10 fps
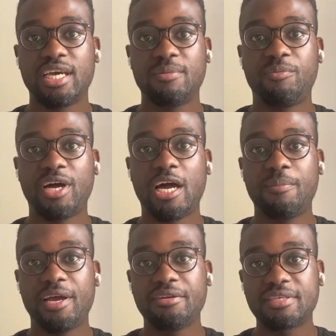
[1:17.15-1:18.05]
and
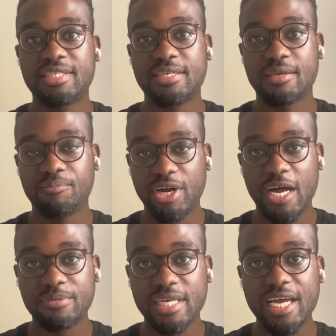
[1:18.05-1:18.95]

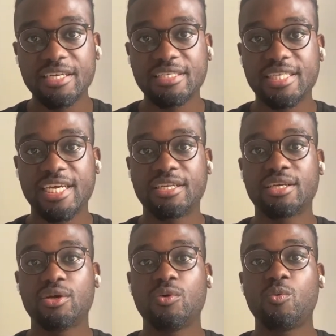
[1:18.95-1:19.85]
perhaps understand
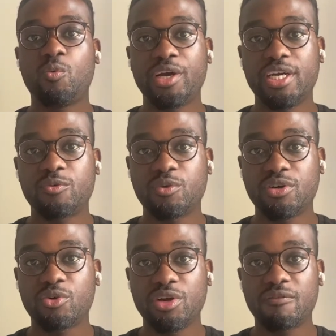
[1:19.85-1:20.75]
where we
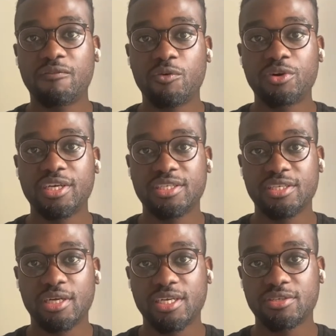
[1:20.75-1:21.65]
are going forward as
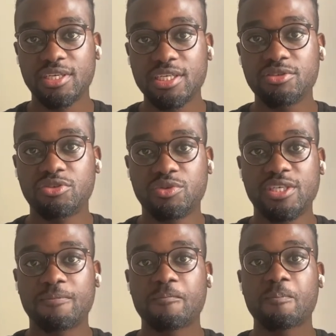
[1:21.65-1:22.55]
an
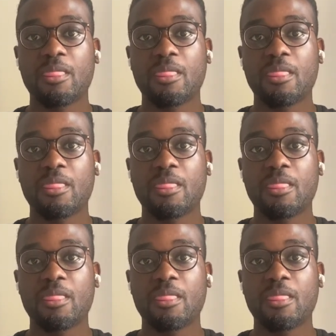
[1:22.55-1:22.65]
industry